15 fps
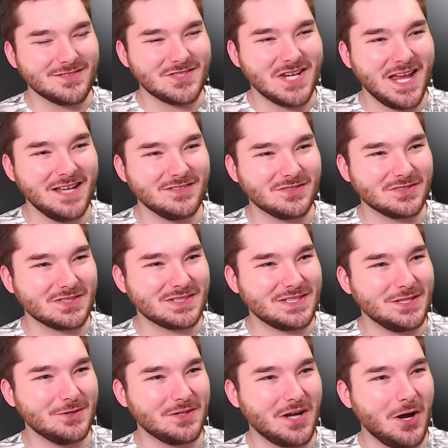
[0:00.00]
the chains are
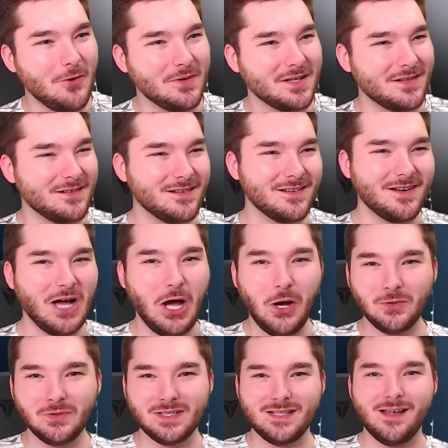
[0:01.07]
still going.
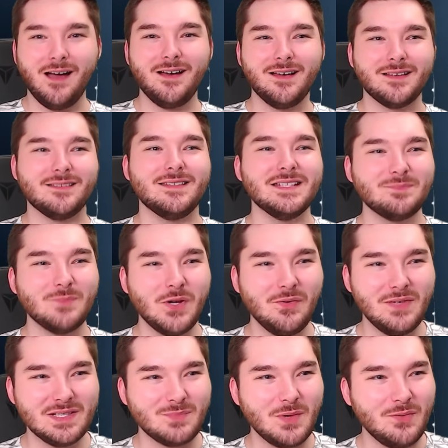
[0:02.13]
Holy god, this
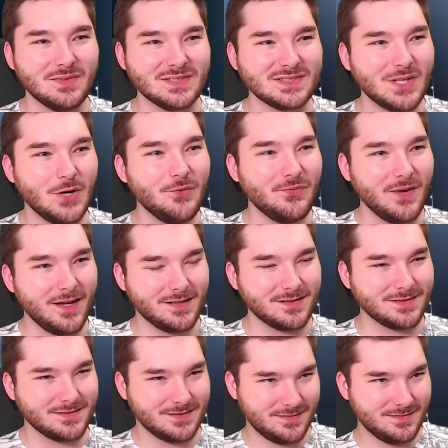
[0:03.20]
movie is moving so fast.